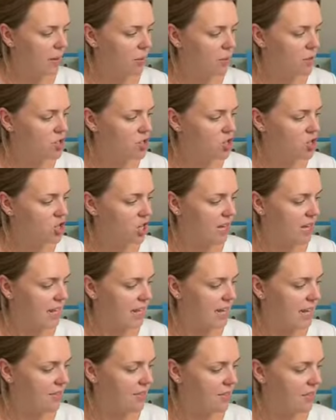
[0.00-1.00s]
was
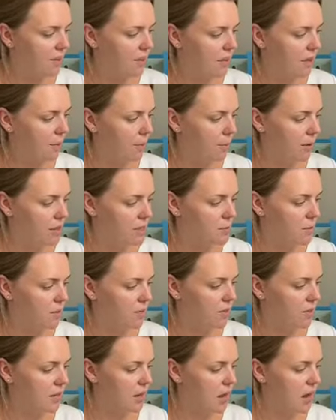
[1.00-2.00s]
chilly in the bottom
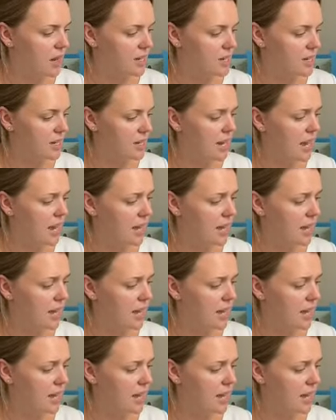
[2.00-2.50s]
of the garden